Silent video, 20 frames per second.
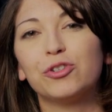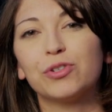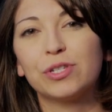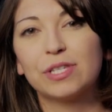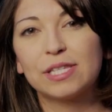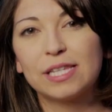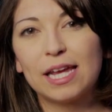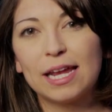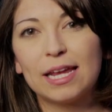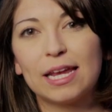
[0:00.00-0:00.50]
your
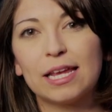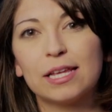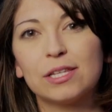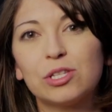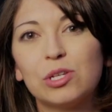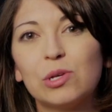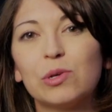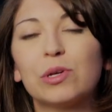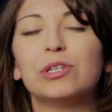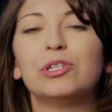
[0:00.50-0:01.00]

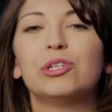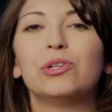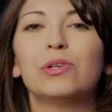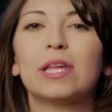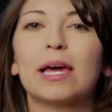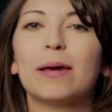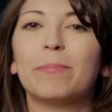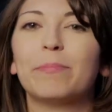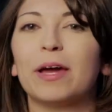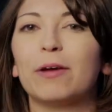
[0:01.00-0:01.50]
settings, you can do
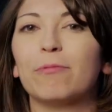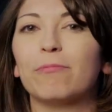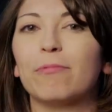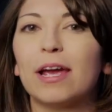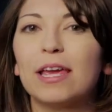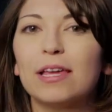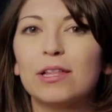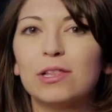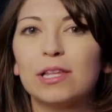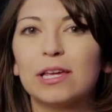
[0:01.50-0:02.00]
that by
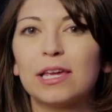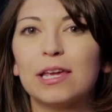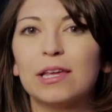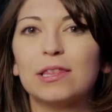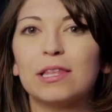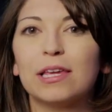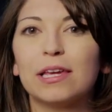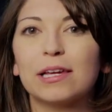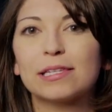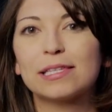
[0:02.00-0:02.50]

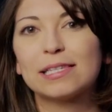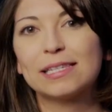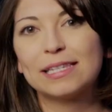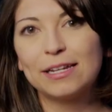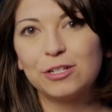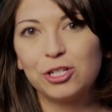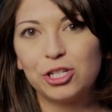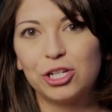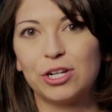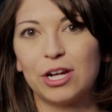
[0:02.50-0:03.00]
right-clicking the
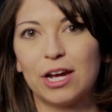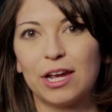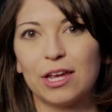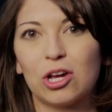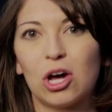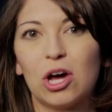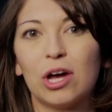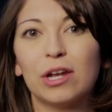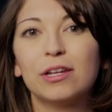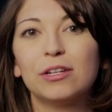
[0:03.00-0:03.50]
extension
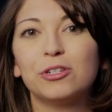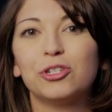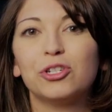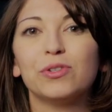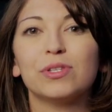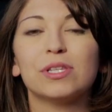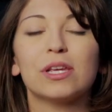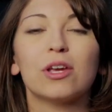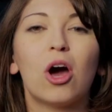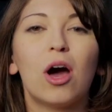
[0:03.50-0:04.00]
icon and
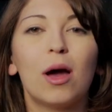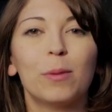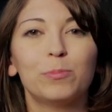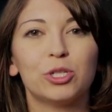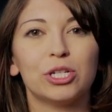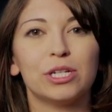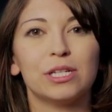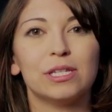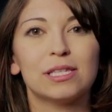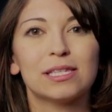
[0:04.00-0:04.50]
choosing
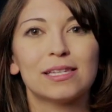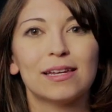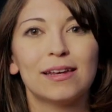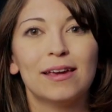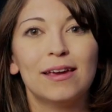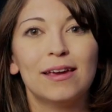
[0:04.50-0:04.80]
Options.